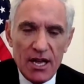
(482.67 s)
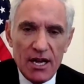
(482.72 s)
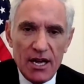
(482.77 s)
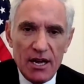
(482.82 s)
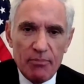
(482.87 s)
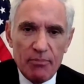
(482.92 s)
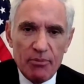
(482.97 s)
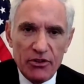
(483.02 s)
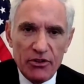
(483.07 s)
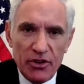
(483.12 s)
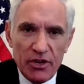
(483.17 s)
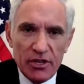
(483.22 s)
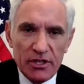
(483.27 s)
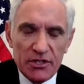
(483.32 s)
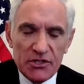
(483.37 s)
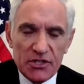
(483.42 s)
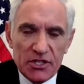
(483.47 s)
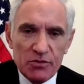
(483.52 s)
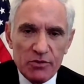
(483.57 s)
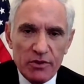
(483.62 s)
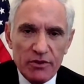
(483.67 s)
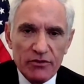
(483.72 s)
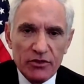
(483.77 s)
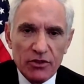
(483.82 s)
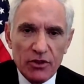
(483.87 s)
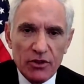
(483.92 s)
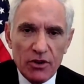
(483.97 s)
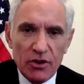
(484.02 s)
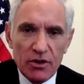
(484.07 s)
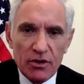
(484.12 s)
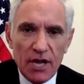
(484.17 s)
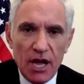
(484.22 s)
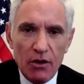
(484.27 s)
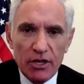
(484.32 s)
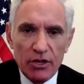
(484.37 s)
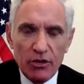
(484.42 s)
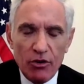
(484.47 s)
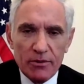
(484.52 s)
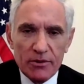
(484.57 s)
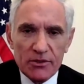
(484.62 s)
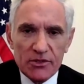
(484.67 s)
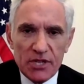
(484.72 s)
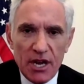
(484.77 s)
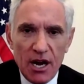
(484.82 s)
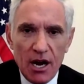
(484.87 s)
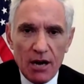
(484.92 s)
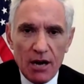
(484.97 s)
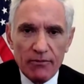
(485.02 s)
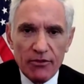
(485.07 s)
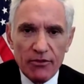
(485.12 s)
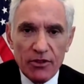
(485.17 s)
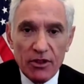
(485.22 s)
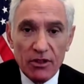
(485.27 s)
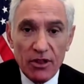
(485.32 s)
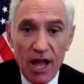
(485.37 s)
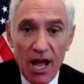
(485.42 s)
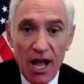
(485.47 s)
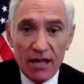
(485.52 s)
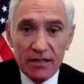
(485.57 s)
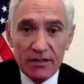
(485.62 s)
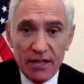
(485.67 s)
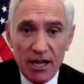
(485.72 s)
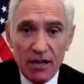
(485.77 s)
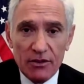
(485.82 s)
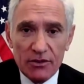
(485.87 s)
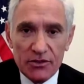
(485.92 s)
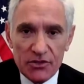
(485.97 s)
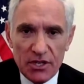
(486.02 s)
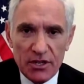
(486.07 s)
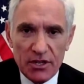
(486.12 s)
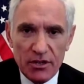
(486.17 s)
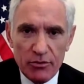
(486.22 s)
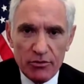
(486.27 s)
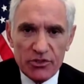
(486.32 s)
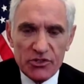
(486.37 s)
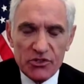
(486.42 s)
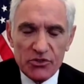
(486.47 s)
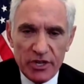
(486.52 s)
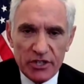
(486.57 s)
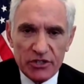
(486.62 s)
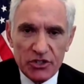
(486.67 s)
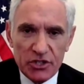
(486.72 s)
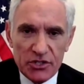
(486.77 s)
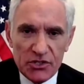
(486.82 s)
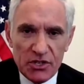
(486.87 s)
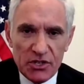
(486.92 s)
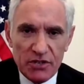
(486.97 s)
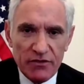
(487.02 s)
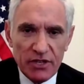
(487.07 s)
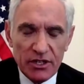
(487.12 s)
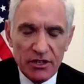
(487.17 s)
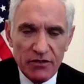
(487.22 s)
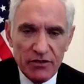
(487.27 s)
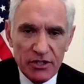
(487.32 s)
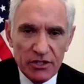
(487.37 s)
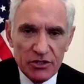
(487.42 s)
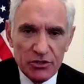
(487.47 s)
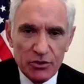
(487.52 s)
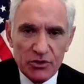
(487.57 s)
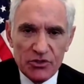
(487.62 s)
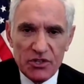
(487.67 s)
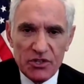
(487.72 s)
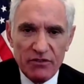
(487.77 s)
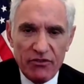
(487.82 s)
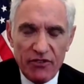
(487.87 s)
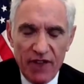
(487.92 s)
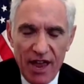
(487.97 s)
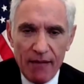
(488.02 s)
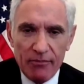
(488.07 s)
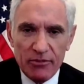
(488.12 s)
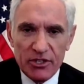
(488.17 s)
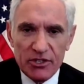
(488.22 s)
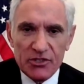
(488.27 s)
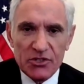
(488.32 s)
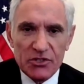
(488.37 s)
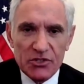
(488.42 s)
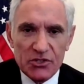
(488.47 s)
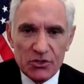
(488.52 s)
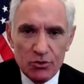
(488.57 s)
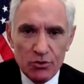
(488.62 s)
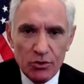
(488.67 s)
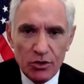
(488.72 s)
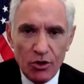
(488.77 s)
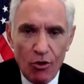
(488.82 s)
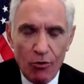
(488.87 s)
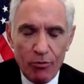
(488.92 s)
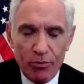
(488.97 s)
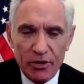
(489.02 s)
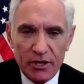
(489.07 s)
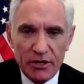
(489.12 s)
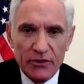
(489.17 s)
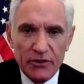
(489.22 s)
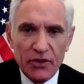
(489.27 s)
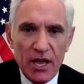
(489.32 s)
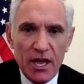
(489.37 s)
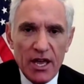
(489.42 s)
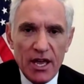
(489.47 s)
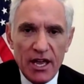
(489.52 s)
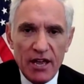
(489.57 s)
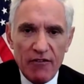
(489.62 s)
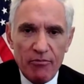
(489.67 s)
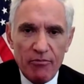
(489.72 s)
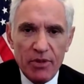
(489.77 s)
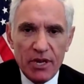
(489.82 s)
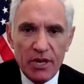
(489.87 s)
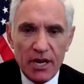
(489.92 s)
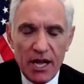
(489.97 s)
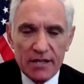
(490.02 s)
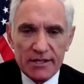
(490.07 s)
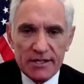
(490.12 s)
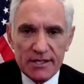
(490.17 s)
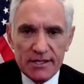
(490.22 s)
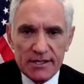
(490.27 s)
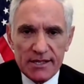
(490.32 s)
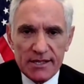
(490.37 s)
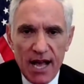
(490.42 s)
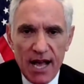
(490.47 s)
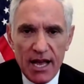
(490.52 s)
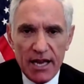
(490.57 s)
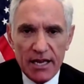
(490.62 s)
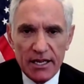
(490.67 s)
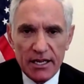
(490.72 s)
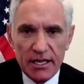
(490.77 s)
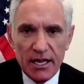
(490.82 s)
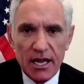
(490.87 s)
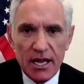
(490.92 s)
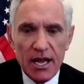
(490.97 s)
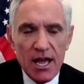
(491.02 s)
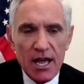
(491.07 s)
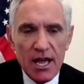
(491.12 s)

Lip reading: particularly since we've learned how enormously harmful the lockdowns and the restrictions of individuals and families and school openings have been on society.